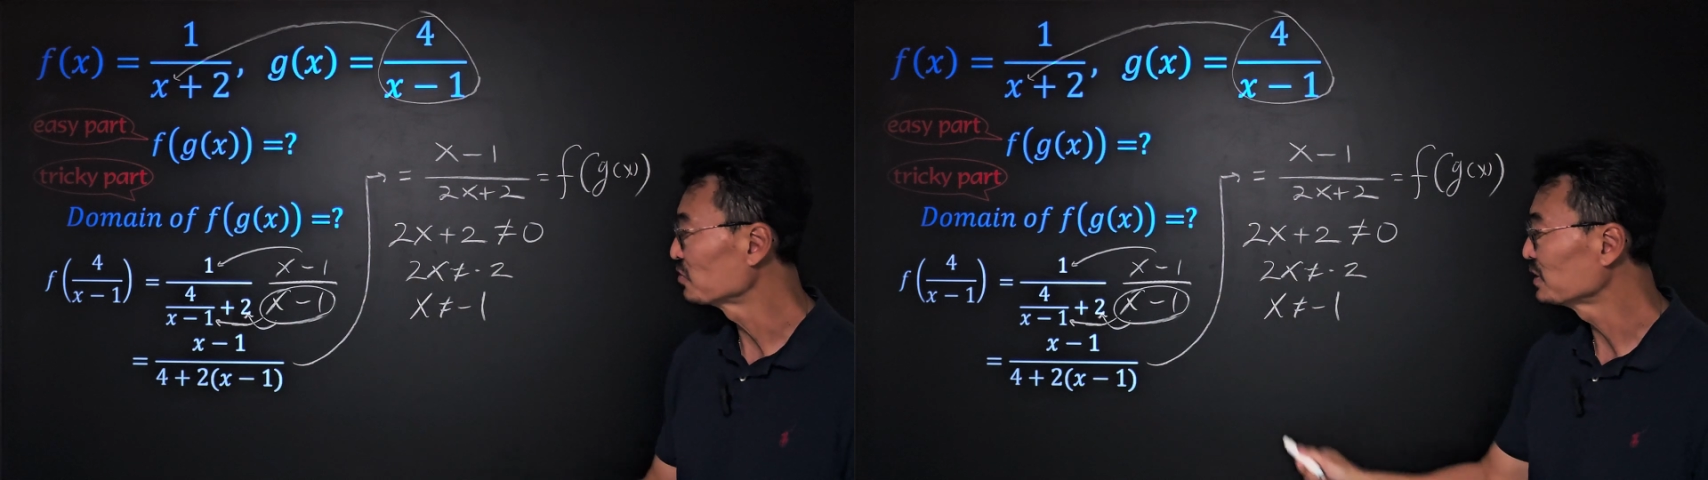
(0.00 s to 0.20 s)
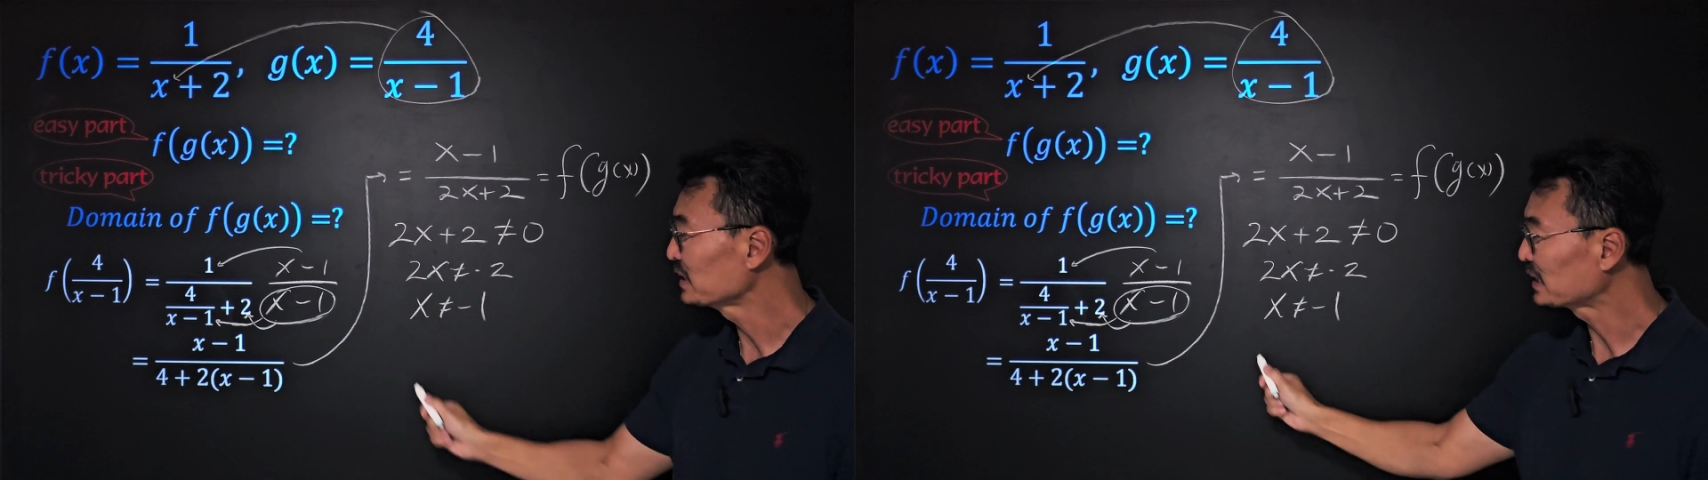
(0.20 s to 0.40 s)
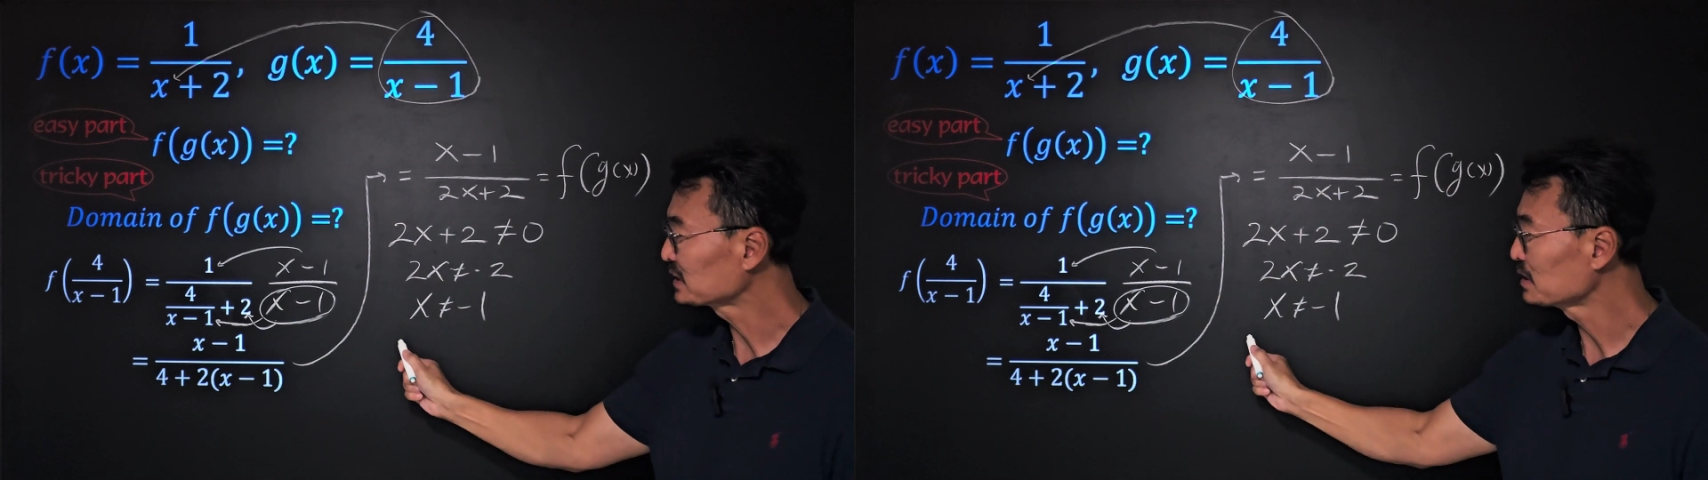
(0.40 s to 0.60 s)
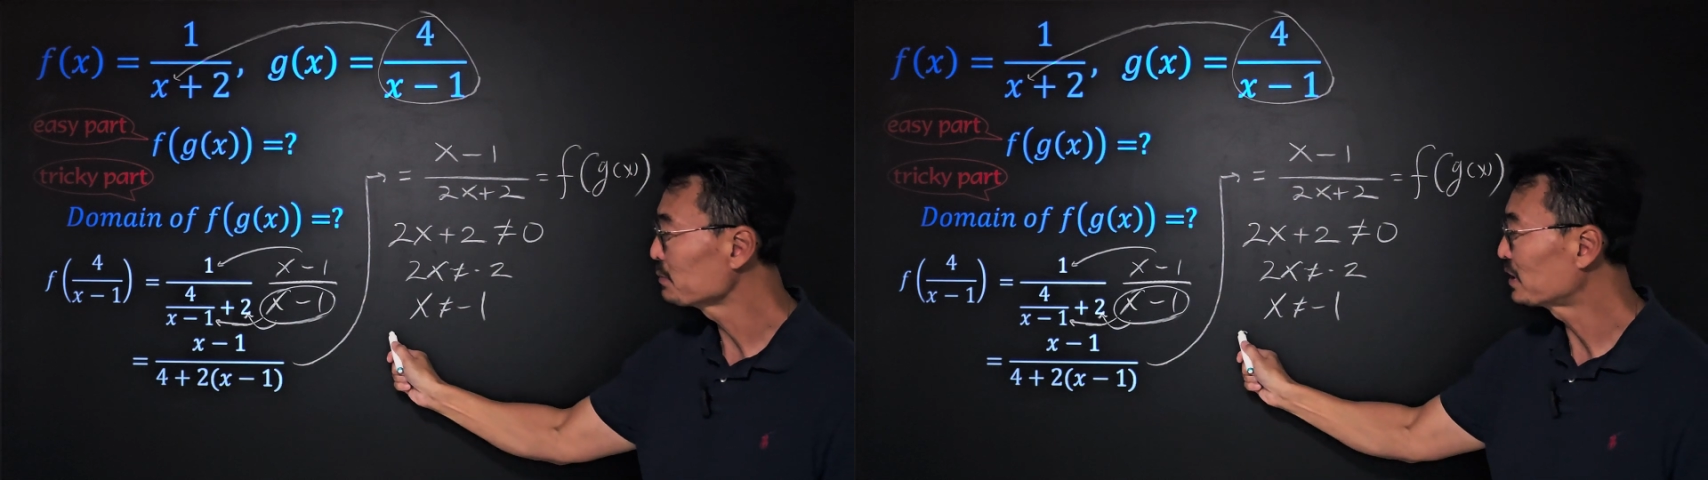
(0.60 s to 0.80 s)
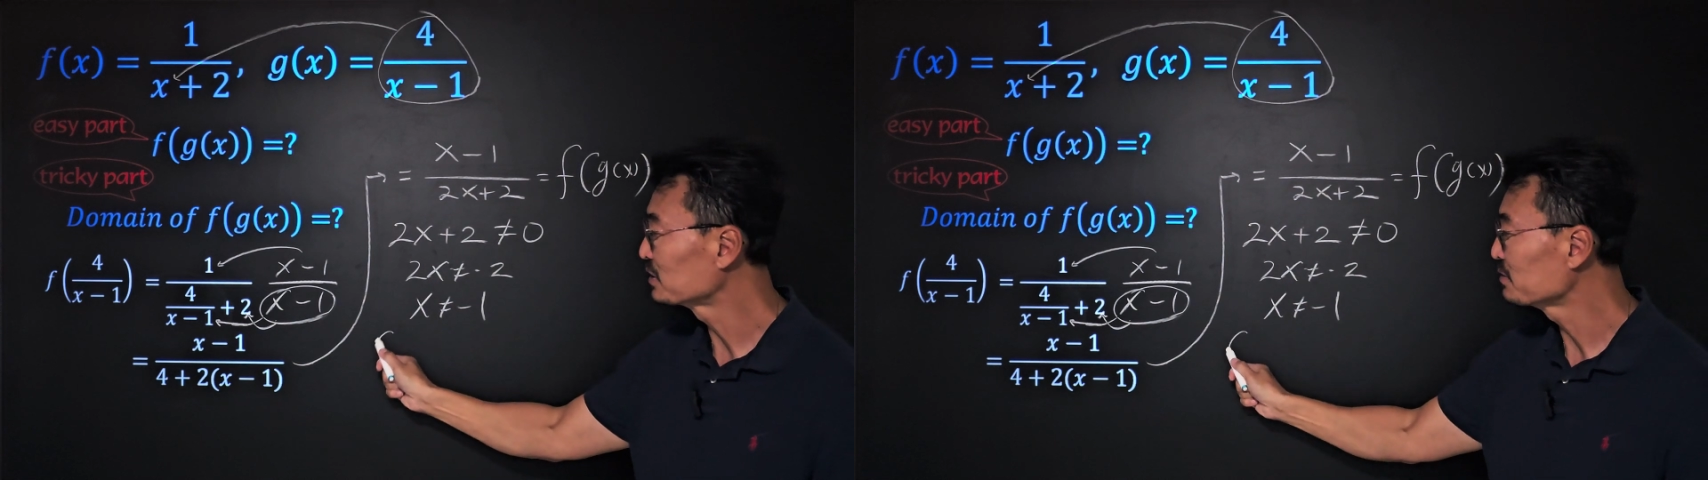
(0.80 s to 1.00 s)
So that's going
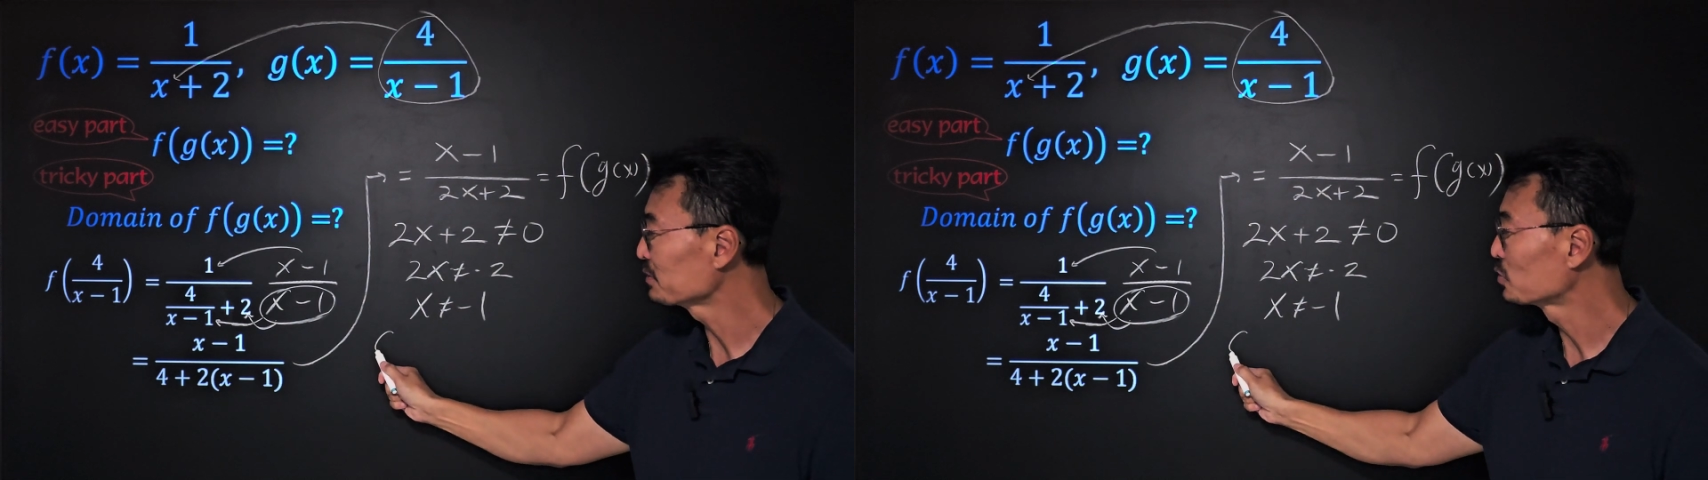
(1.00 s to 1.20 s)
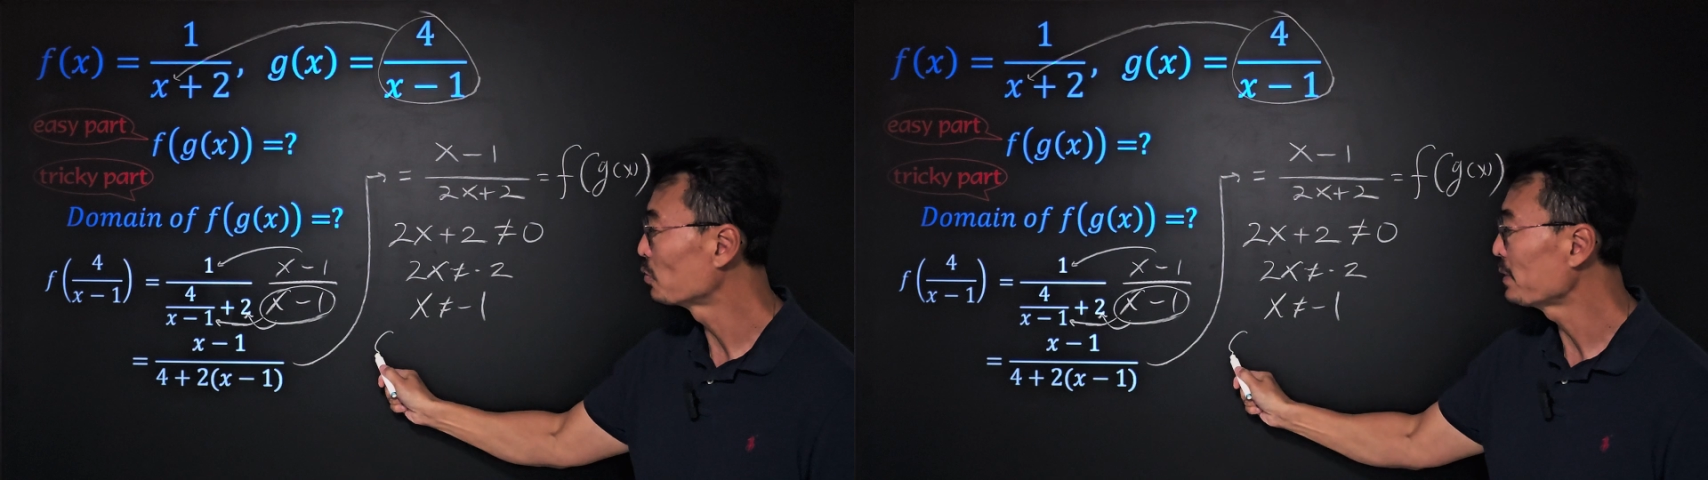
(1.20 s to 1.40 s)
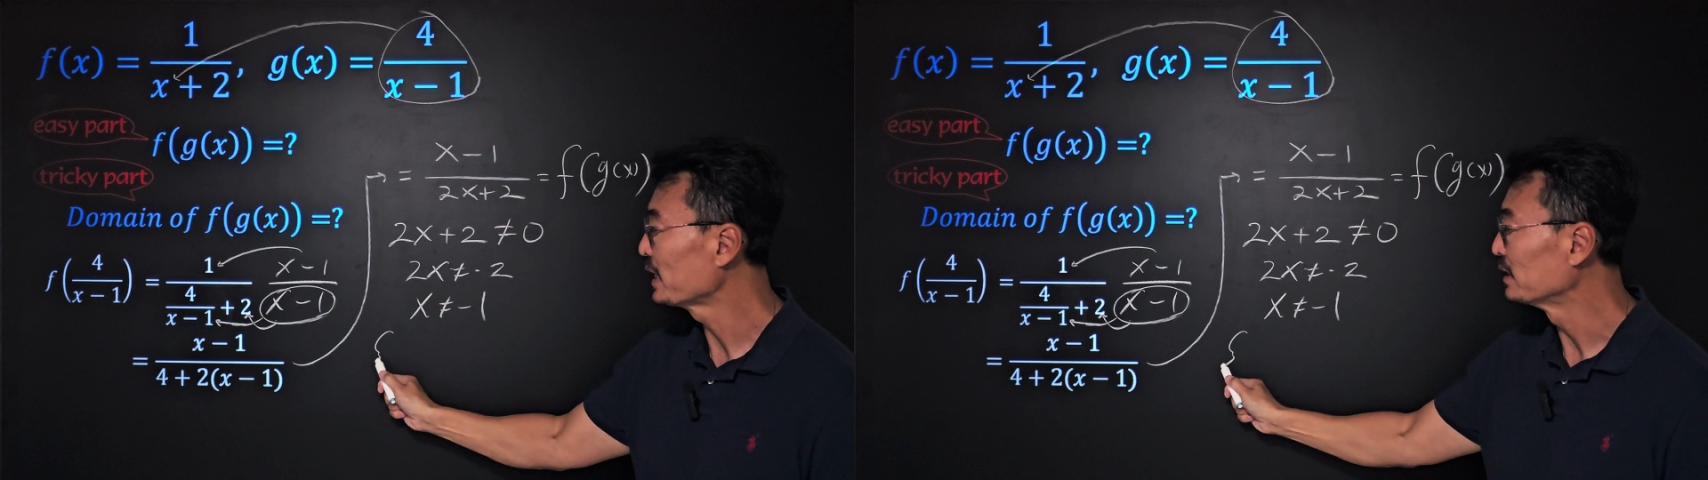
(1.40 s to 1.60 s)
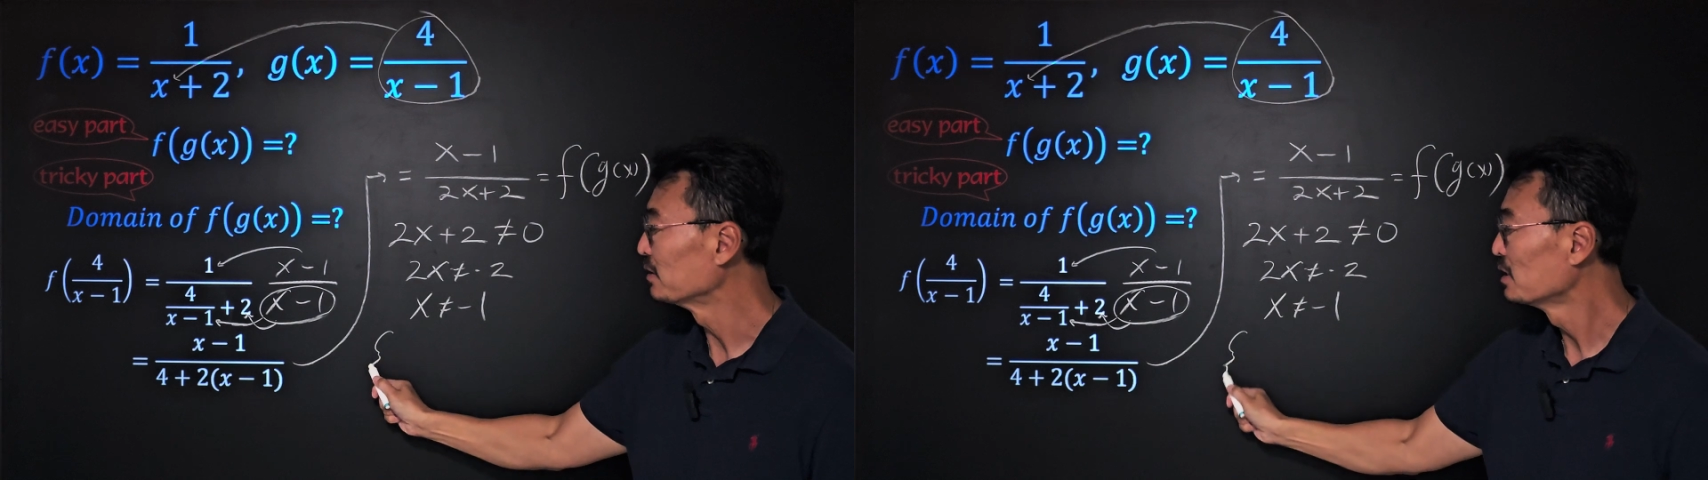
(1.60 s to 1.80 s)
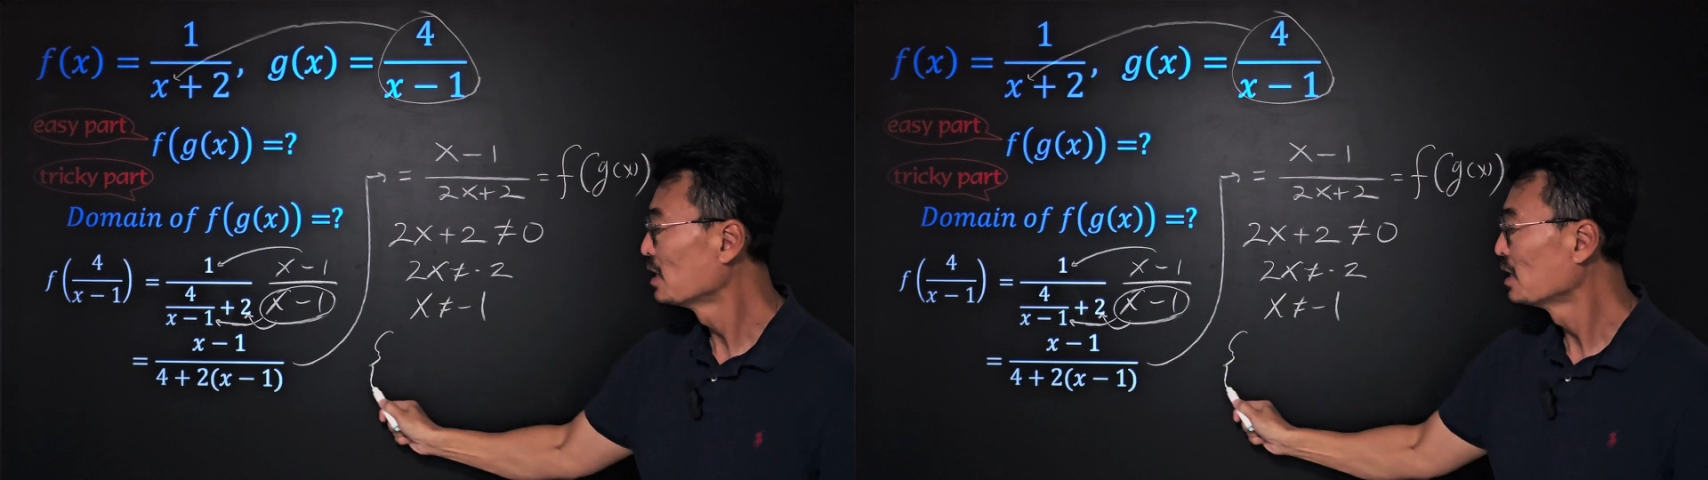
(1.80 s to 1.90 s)
to be our do domain,